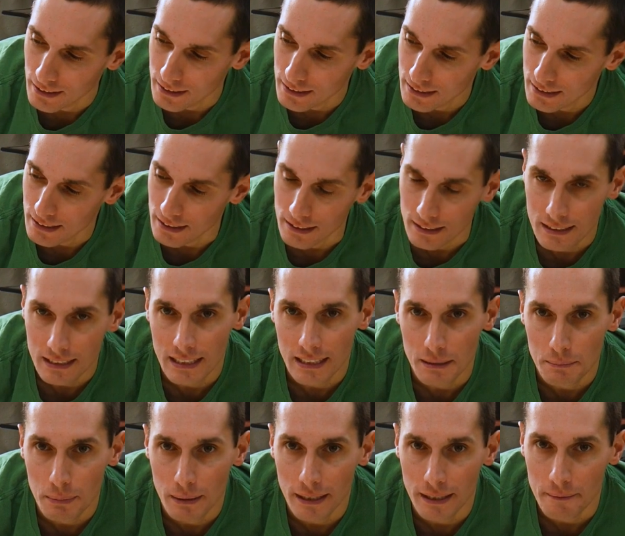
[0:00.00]
the, the
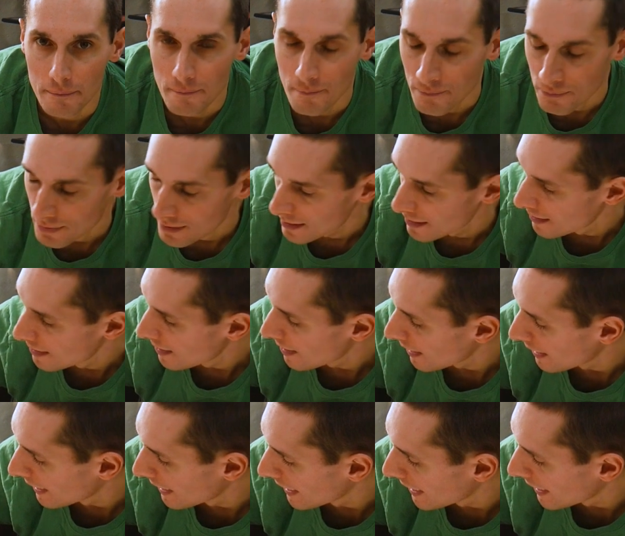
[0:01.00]
T-bit
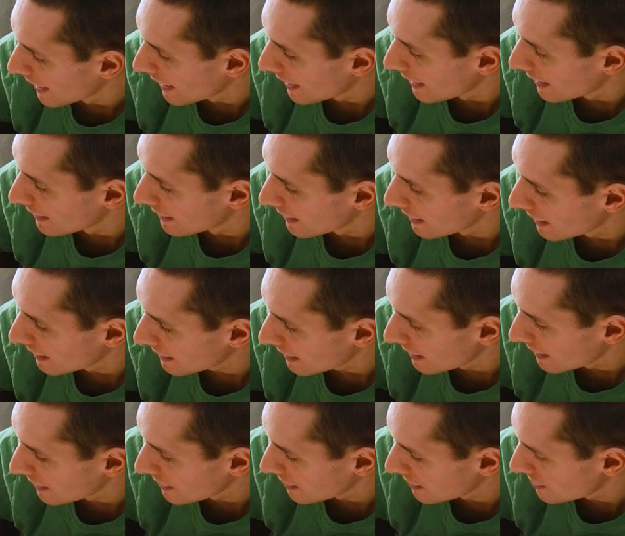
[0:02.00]
and I
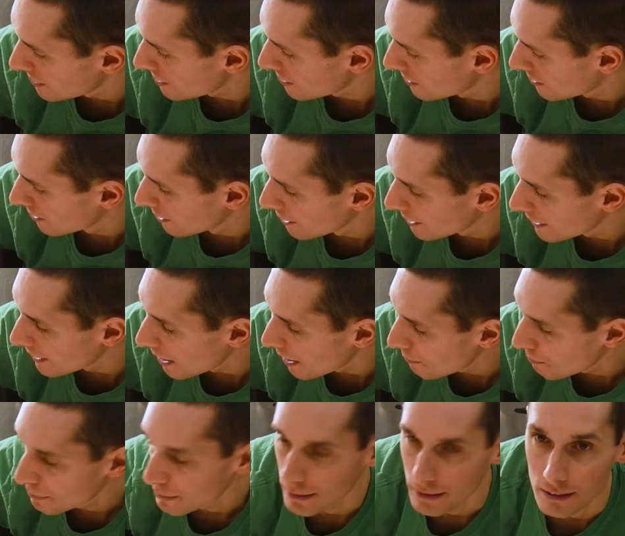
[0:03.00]
kind of screwed it
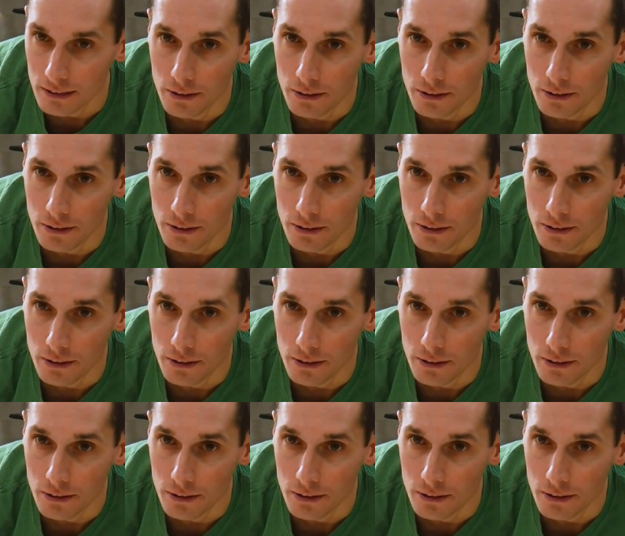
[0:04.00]
up and